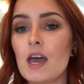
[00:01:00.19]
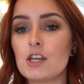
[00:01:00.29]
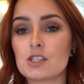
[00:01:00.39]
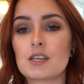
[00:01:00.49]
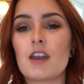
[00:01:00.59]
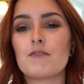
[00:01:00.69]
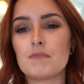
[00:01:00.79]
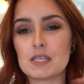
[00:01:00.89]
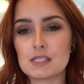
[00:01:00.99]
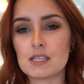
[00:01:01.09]
and just kind of
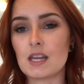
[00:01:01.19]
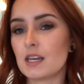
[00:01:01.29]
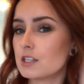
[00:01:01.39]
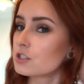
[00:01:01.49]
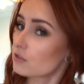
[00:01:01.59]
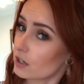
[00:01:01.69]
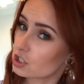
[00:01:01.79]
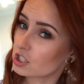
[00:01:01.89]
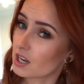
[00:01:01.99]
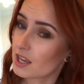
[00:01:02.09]
mist it in and
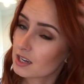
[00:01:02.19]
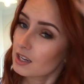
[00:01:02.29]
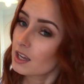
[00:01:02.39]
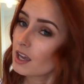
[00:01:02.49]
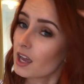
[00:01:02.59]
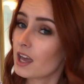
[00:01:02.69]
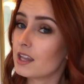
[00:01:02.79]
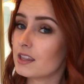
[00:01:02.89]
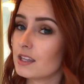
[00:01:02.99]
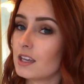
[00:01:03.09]
scrunch it in,
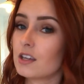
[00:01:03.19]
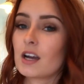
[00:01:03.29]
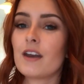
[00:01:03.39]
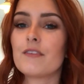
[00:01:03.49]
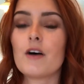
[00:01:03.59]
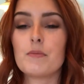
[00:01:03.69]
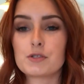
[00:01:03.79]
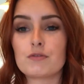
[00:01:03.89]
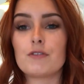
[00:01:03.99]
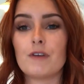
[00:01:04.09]
and it kind of
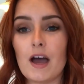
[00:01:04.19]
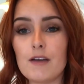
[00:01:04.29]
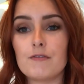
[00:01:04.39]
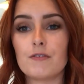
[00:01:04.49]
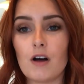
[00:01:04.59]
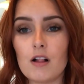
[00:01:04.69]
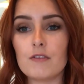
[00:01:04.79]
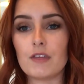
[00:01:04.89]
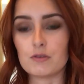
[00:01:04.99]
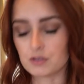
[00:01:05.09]
helps revive all
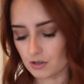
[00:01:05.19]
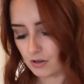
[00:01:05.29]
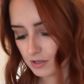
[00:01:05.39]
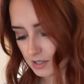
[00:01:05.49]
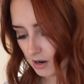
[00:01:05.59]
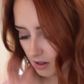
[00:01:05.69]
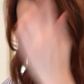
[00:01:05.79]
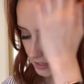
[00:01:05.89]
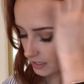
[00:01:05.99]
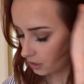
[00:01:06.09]
of those curls and all of
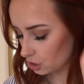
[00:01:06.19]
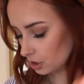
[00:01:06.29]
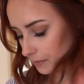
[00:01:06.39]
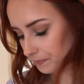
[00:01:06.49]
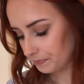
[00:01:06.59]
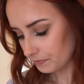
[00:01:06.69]
that texture,